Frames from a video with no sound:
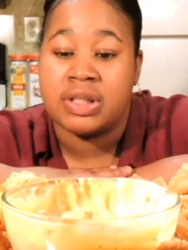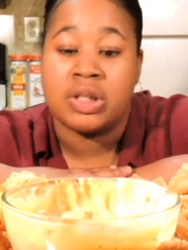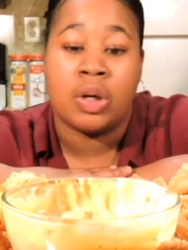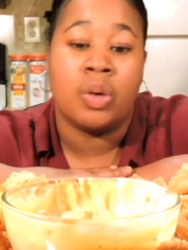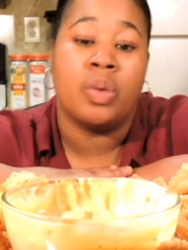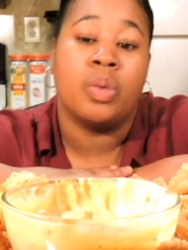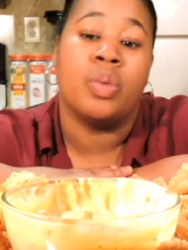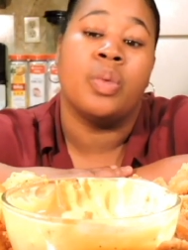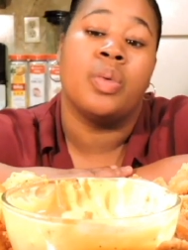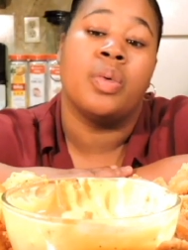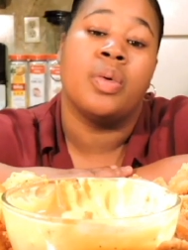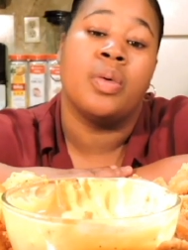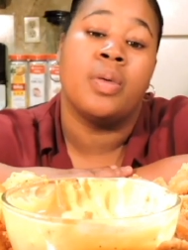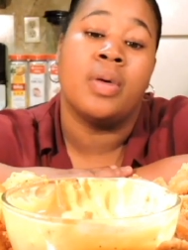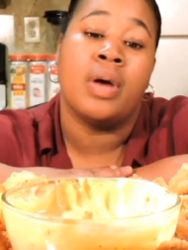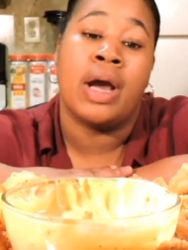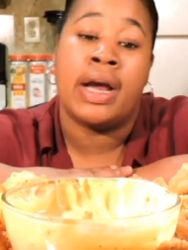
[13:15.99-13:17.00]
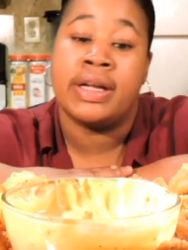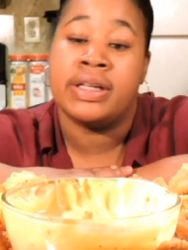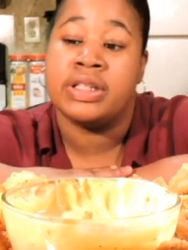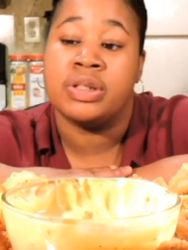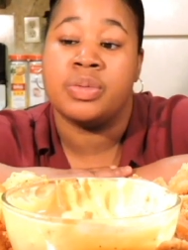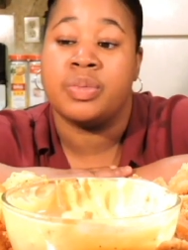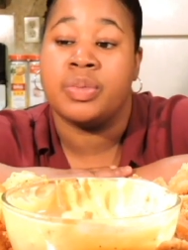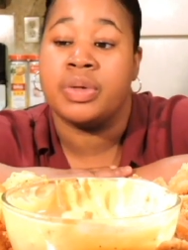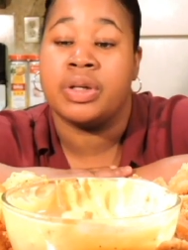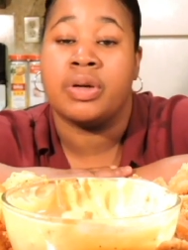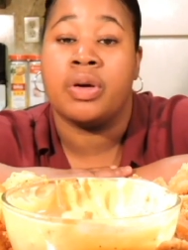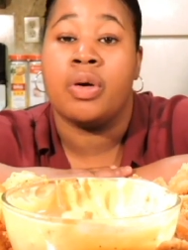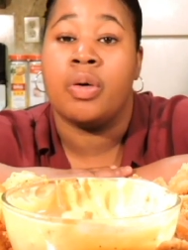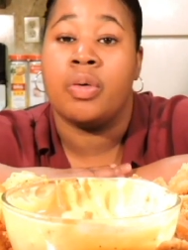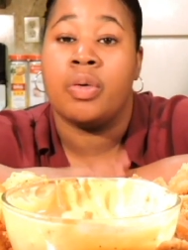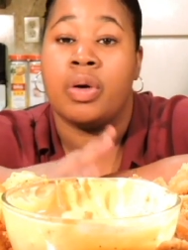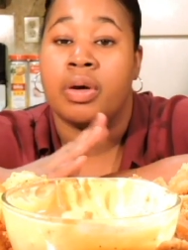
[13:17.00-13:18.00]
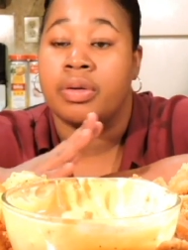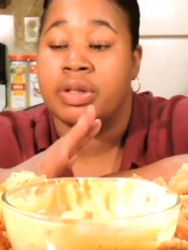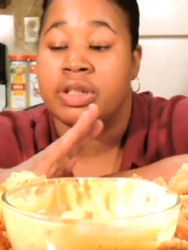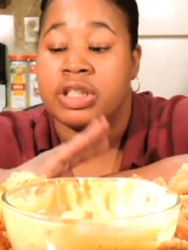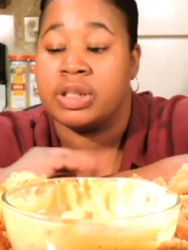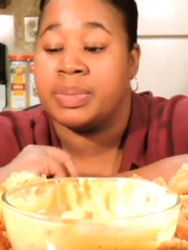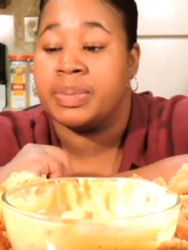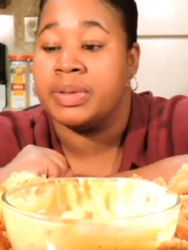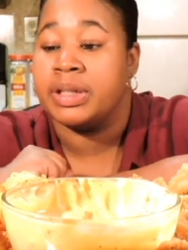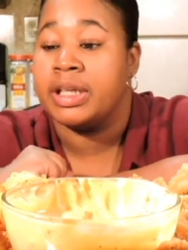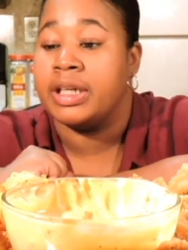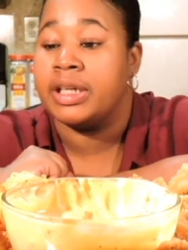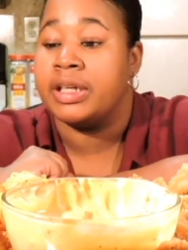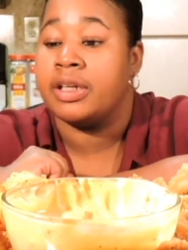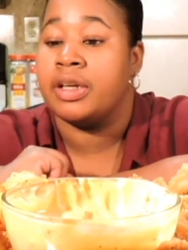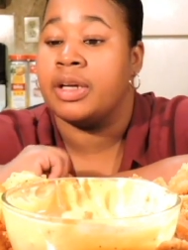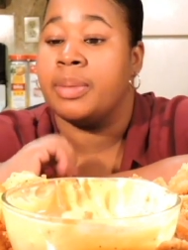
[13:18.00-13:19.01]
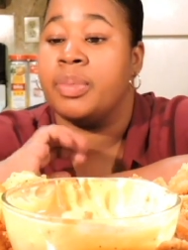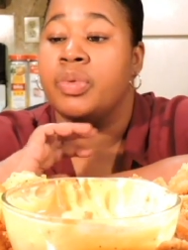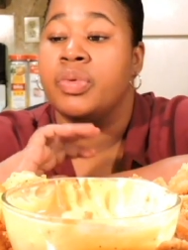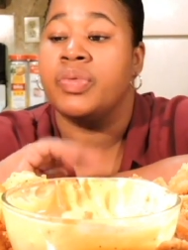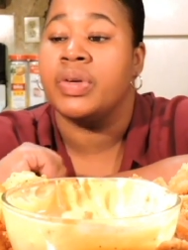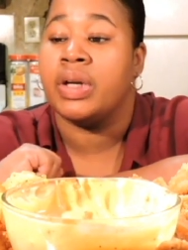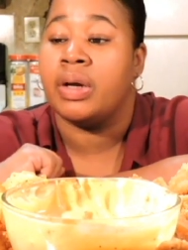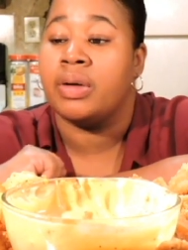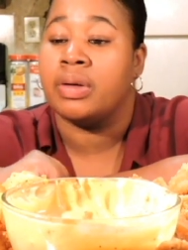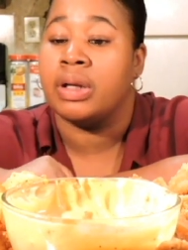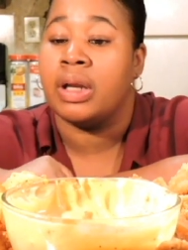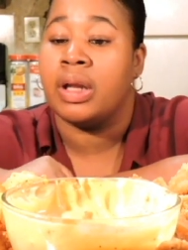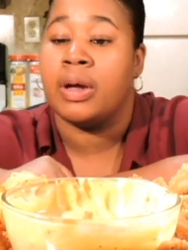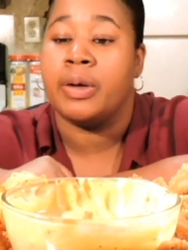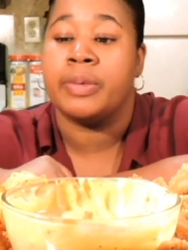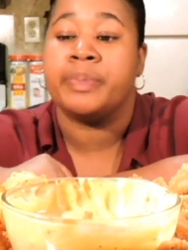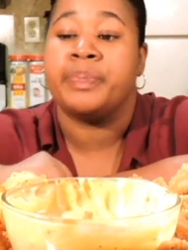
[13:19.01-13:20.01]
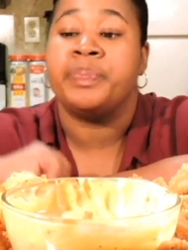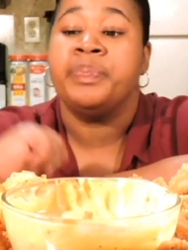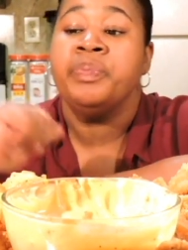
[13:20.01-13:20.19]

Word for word: So I just want to go on, just put that in there and moving on along.